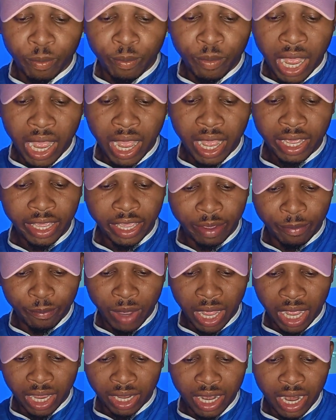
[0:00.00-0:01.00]
to buy a
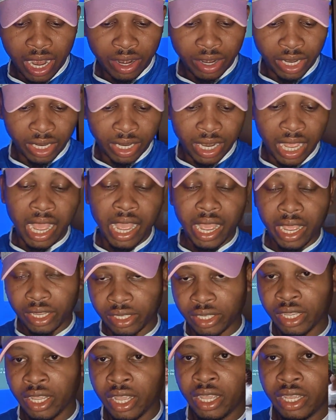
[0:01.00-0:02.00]
McLaren
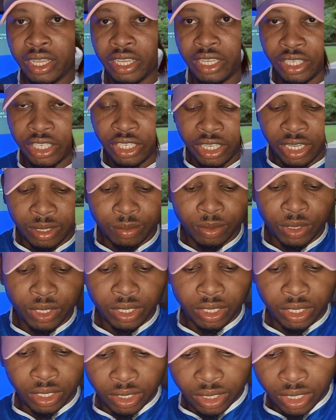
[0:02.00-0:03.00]
as he
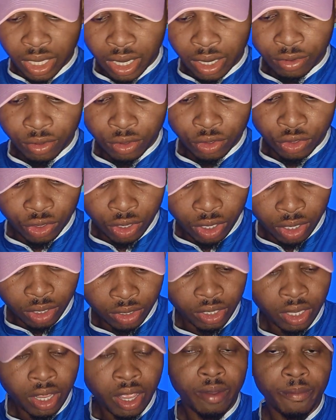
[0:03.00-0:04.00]
ships his uh, Rolls
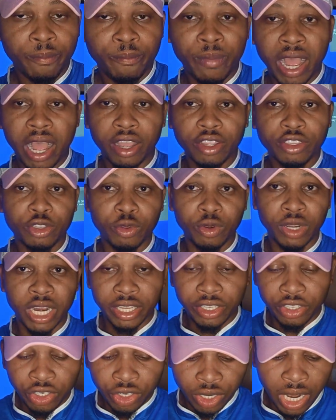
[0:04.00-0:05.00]
Royce back to
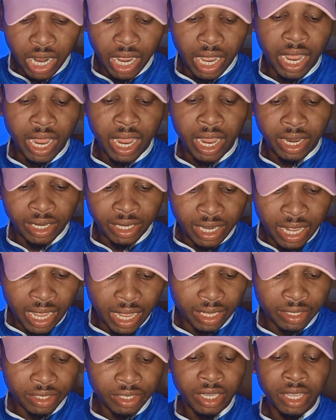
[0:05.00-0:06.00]
Nigeria and
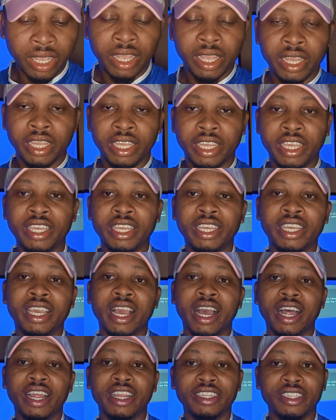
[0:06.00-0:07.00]
that he
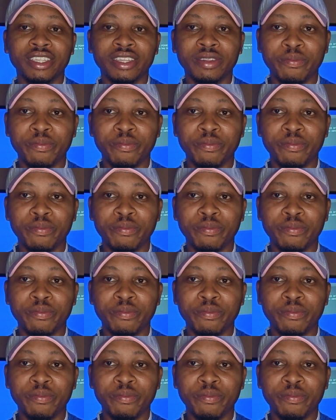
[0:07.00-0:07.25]
has